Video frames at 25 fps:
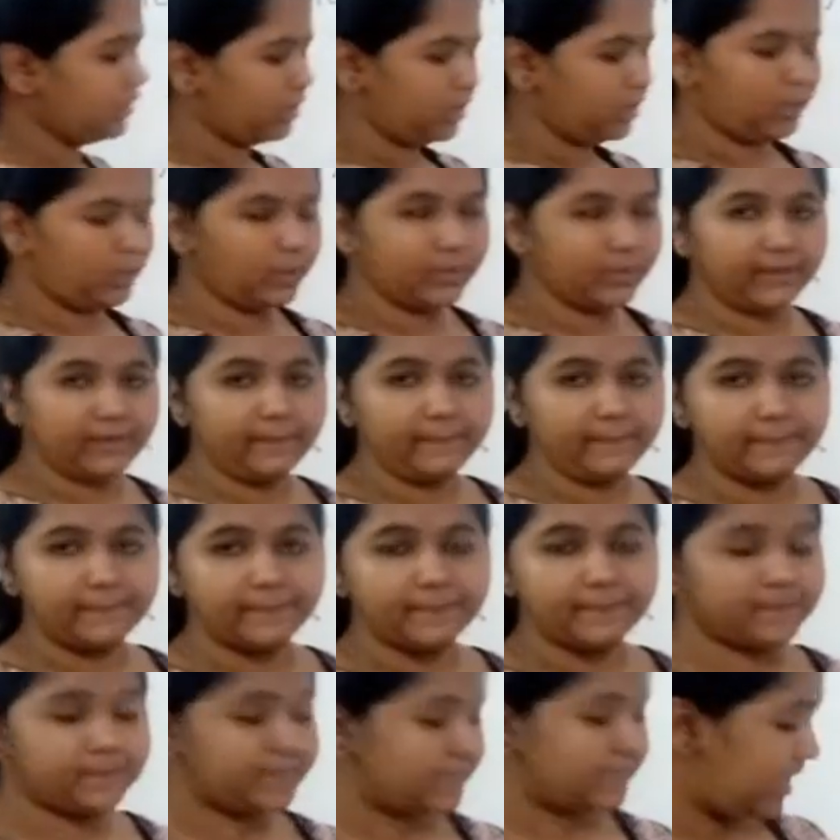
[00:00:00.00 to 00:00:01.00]
Okay,
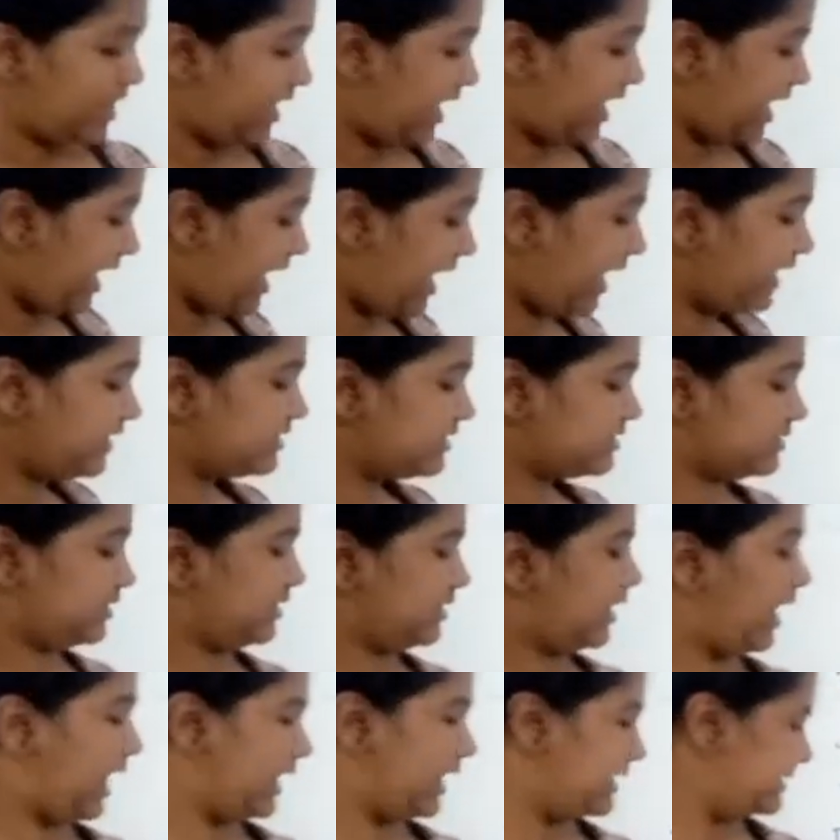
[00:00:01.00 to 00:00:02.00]
and
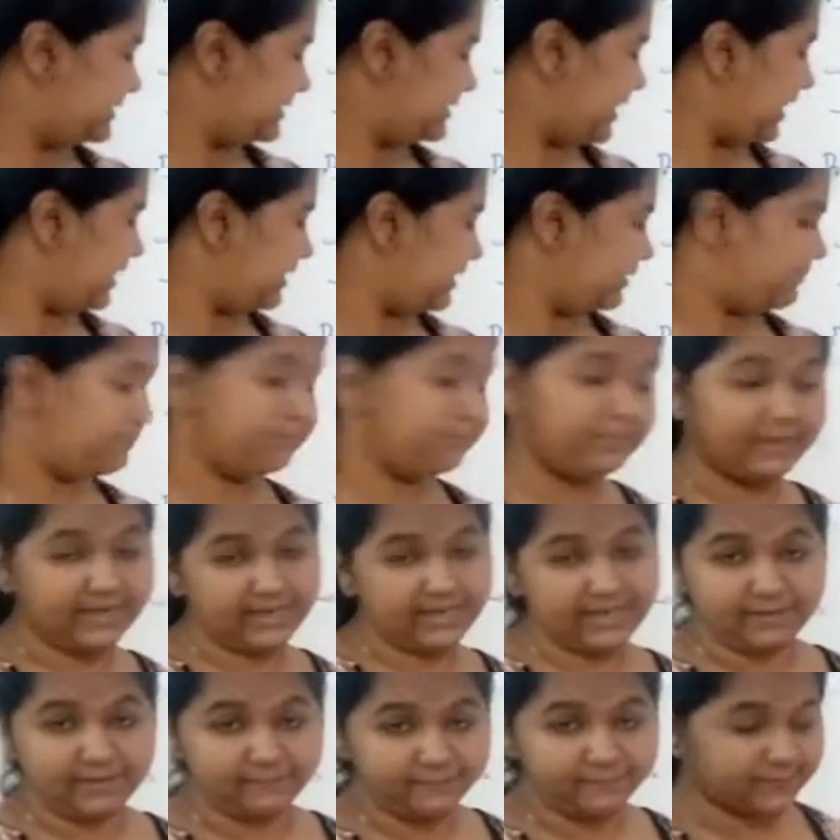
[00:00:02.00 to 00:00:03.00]
I said B
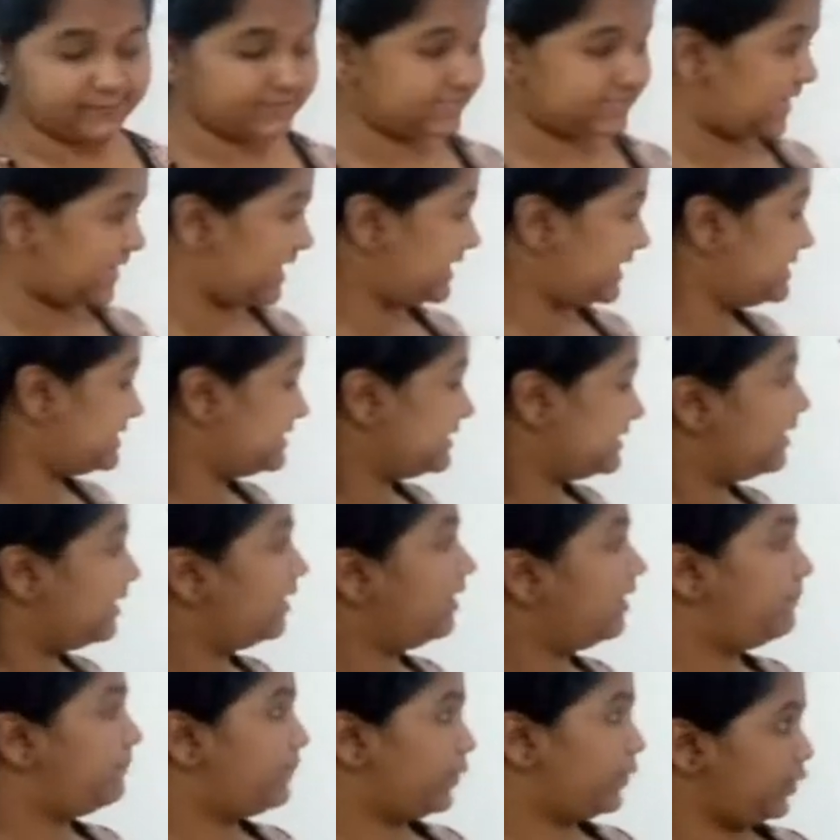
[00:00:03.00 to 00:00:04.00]
lymphocytes
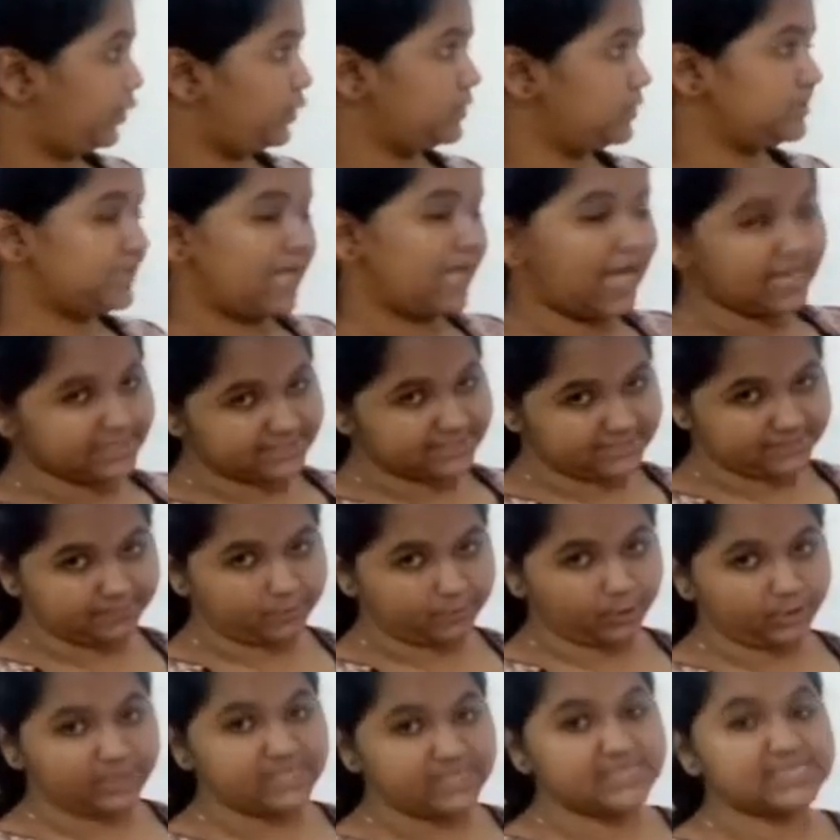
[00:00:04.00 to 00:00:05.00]
produce
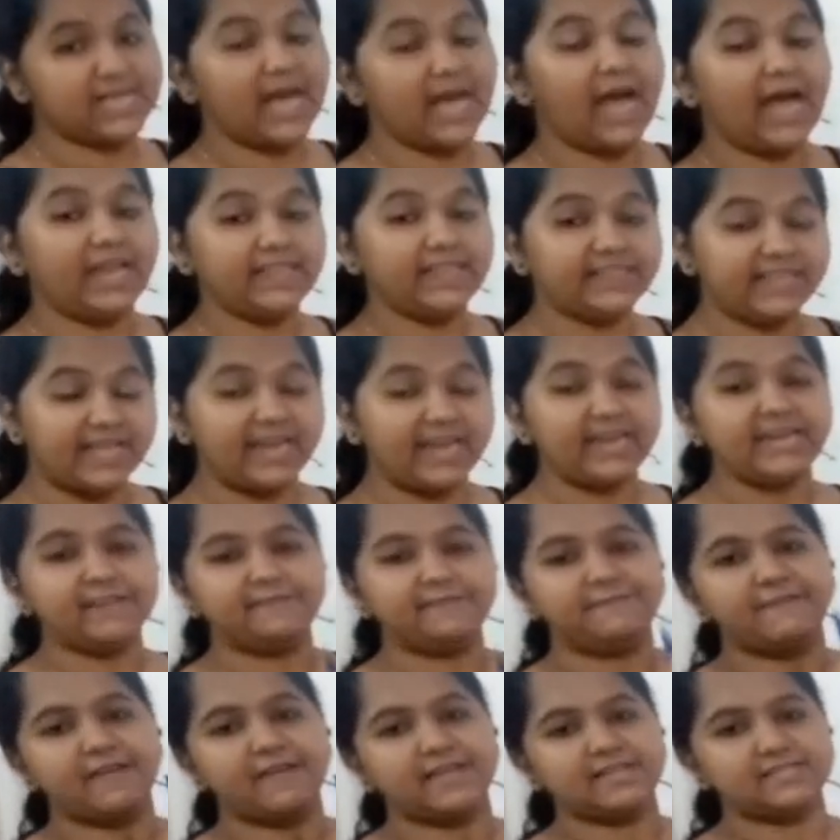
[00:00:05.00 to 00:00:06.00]
antibodies and they
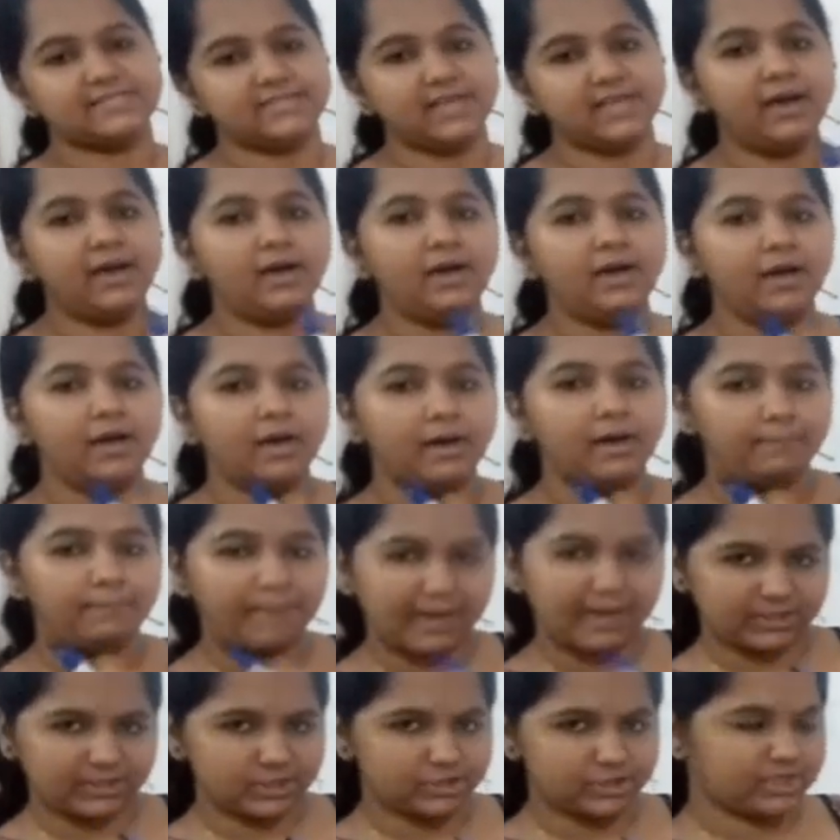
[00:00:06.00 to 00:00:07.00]
defend the
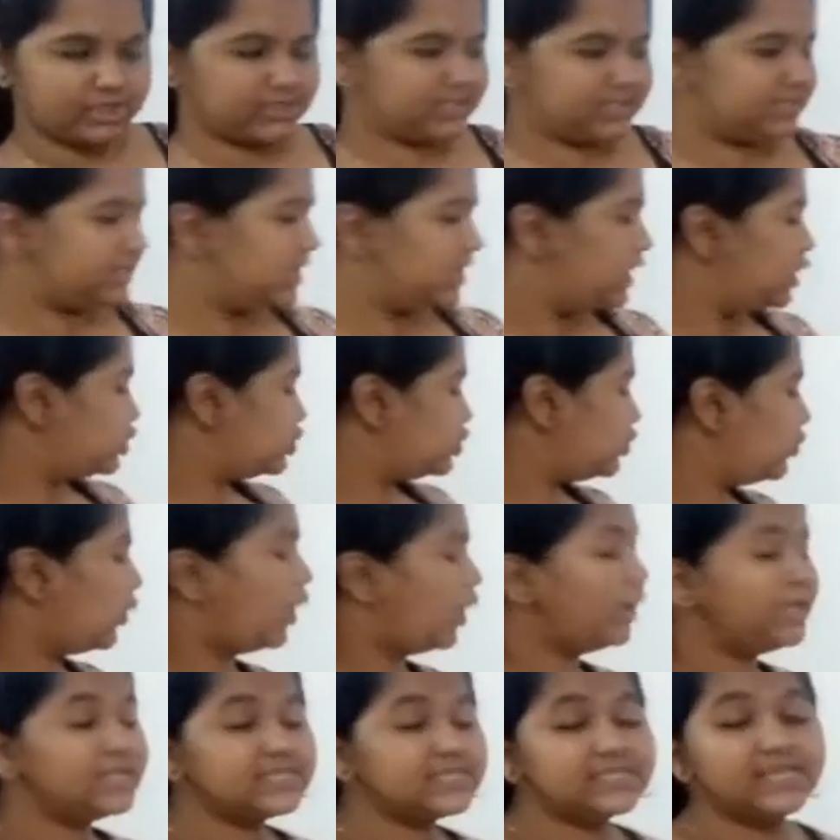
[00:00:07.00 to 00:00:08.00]
pathogens. So what
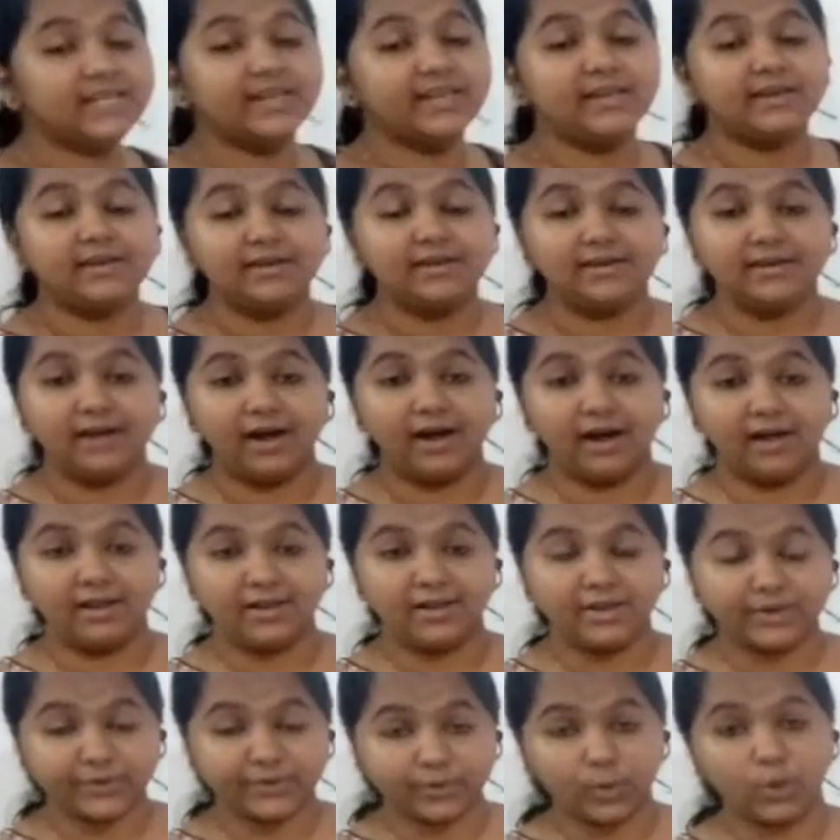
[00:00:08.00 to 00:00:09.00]
is the
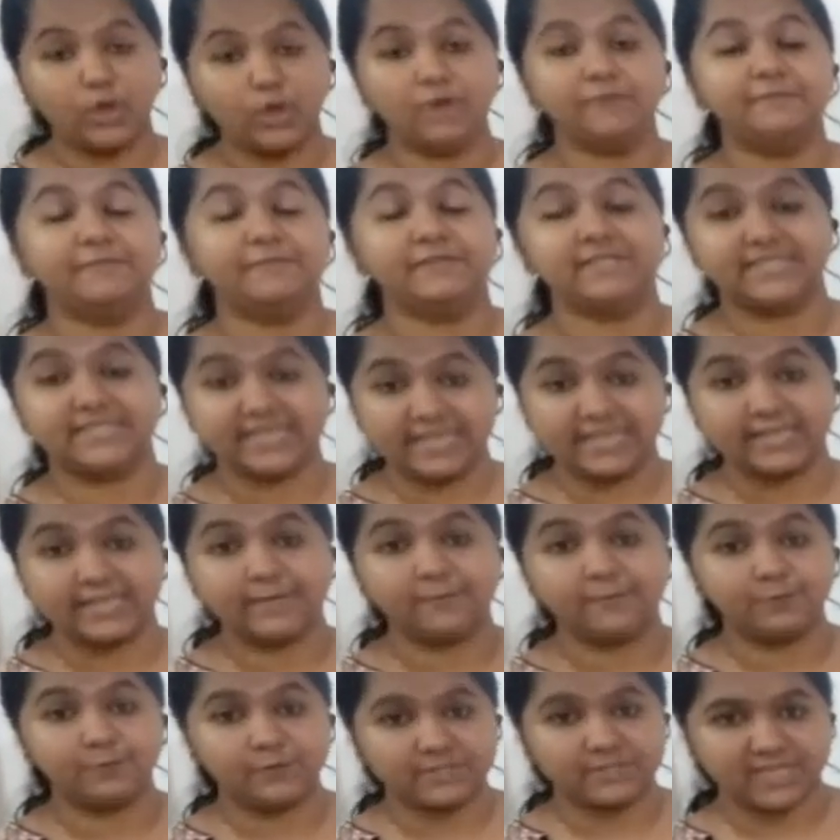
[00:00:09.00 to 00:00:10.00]
role of a T
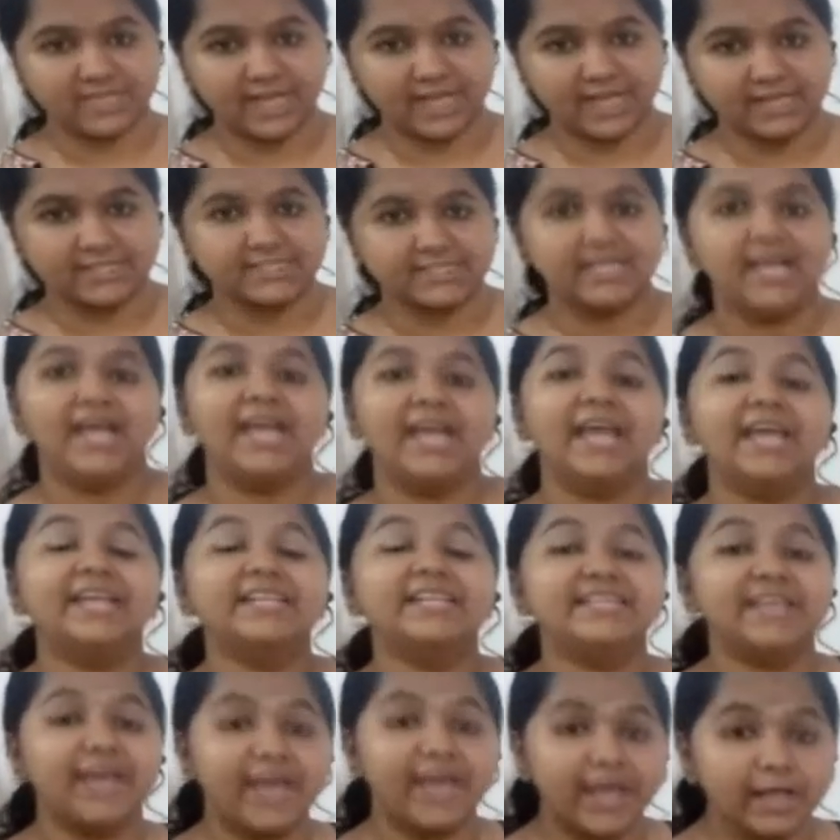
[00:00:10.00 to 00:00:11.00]
lymphocyte? It
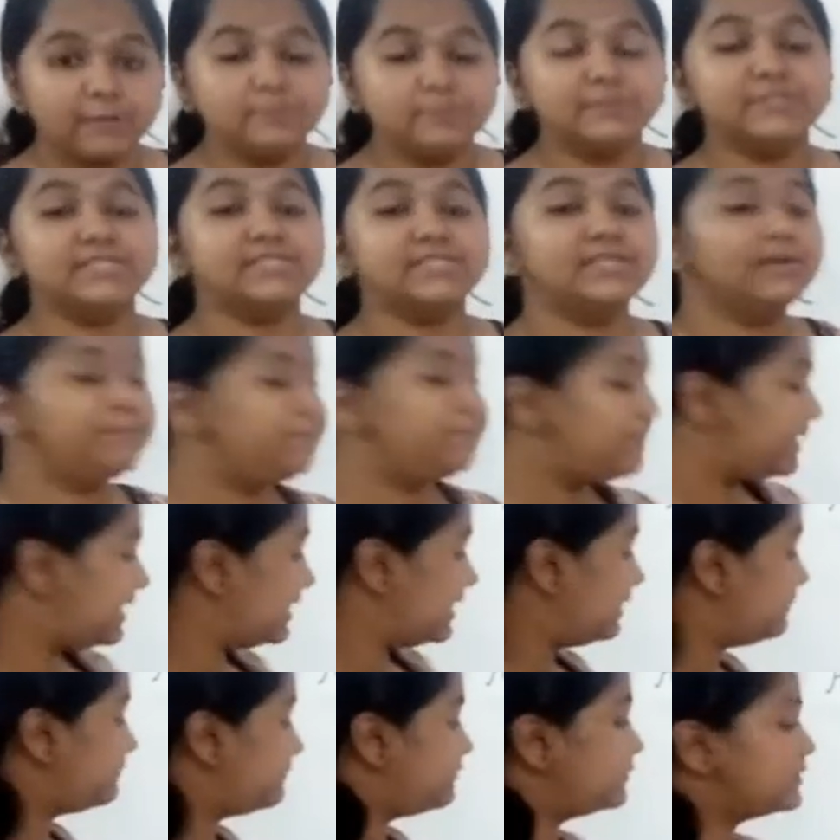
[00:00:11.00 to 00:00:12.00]
helps the B
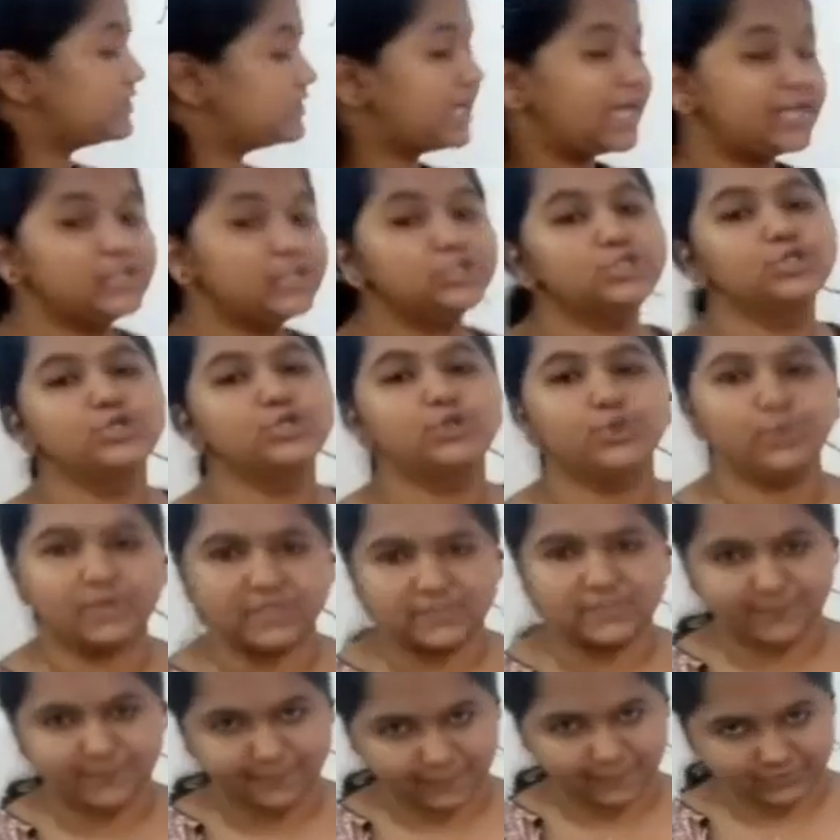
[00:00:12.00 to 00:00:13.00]
lymphocyte to do this
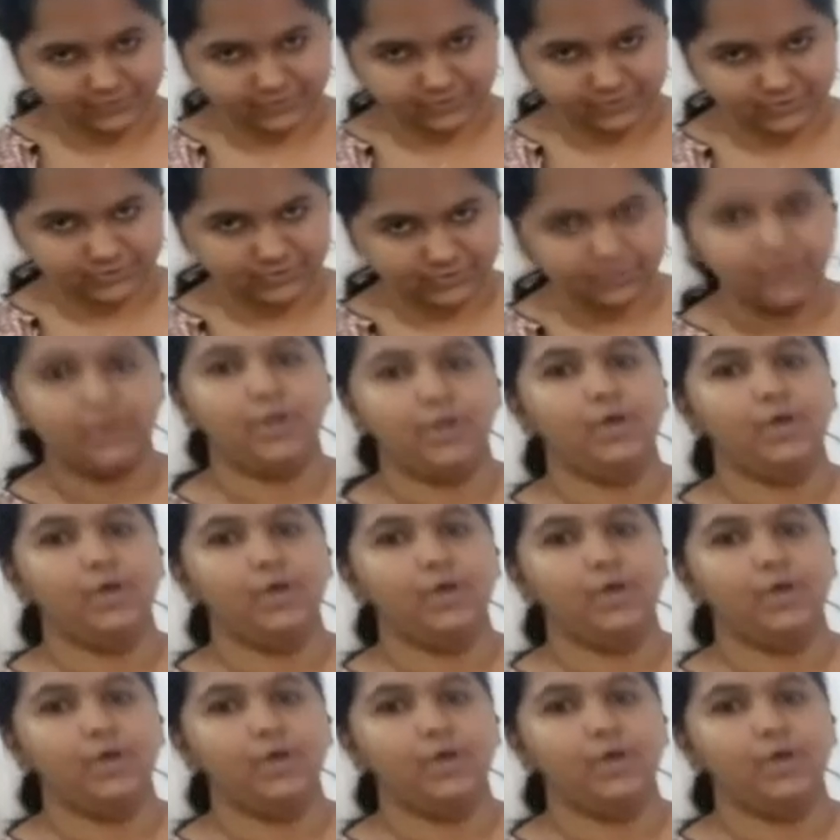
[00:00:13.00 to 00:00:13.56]
process.